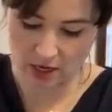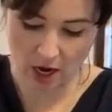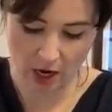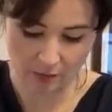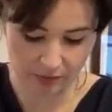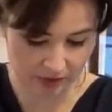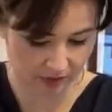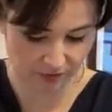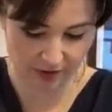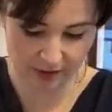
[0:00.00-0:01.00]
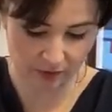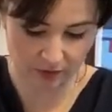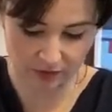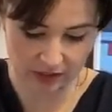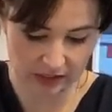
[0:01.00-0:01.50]
Hopeless for anyone
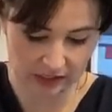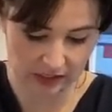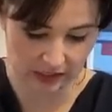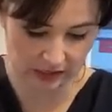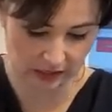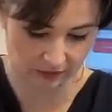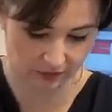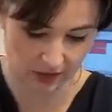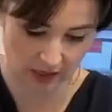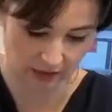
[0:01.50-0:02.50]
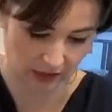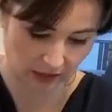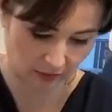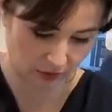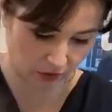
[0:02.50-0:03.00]
who's indecisive. I think
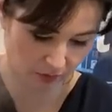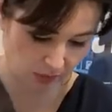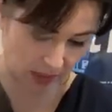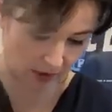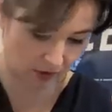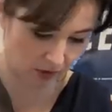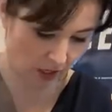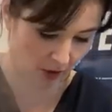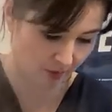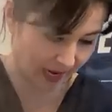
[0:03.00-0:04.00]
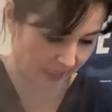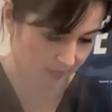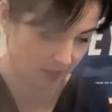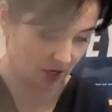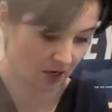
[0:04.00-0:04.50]
it would just be so bad.
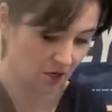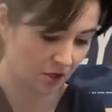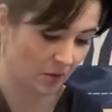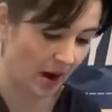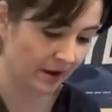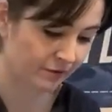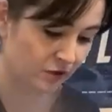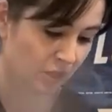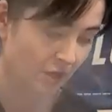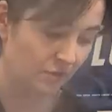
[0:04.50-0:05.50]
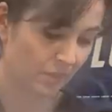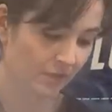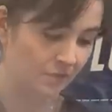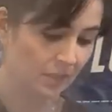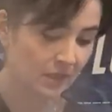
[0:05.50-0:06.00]
You have to go
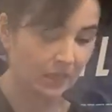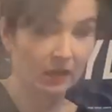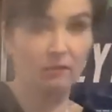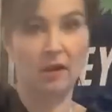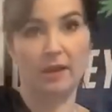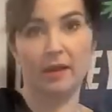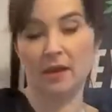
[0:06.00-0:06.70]
there thinking, right,